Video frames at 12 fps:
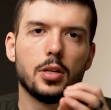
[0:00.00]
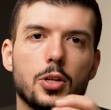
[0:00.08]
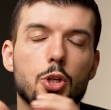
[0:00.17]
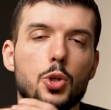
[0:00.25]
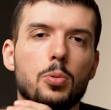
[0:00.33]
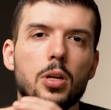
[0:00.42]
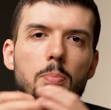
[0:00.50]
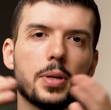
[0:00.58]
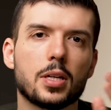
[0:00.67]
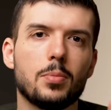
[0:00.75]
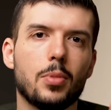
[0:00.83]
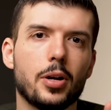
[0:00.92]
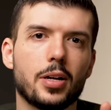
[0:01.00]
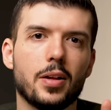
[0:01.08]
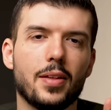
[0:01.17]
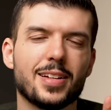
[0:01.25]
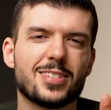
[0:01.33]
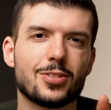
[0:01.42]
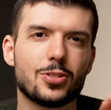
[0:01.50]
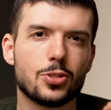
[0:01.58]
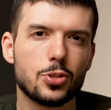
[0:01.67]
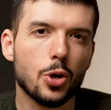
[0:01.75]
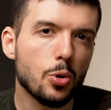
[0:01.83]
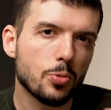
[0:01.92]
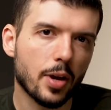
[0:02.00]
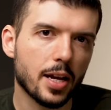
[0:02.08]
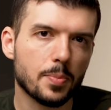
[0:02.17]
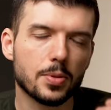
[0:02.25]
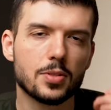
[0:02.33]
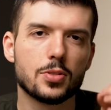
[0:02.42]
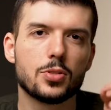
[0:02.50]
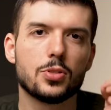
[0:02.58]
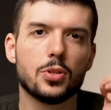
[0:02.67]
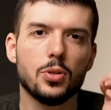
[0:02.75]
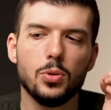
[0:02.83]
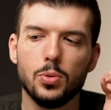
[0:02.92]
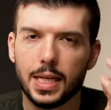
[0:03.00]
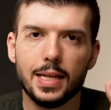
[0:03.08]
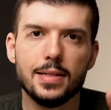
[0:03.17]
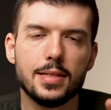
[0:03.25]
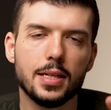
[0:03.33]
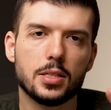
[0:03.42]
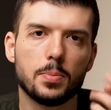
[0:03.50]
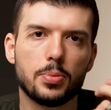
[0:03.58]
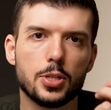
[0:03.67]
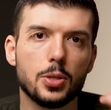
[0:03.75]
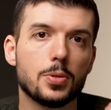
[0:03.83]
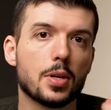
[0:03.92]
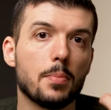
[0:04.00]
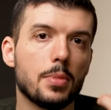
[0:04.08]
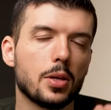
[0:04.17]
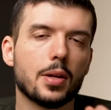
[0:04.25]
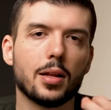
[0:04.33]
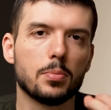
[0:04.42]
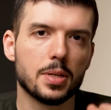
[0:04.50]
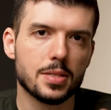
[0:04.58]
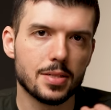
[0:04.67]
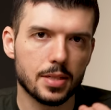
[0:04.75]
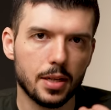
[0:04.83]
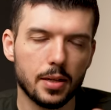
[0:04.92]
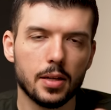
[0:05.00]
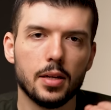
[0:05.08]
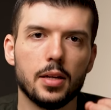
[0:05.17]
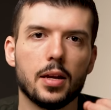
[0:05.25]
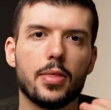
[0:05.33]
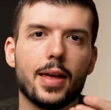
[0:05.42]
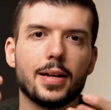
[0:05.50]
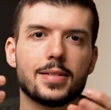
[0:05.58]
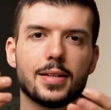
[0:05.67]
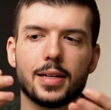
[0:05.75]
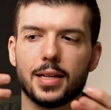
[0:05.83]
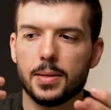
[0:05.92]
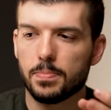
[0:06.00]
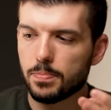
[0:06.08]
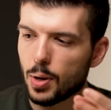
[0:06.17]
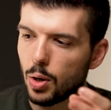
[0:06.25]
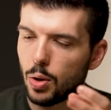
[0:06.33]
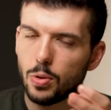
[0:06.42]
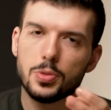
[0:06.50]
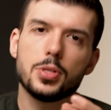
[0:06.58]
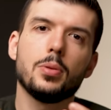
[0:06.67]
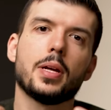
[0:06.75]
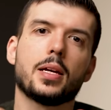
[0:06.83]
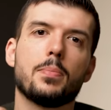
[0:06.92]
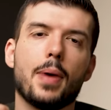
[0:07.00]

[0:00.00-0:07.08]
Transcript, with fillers: you wanna pick a market that's so ripe, so easy to produce a million dollar business in that it's like it pulls you like a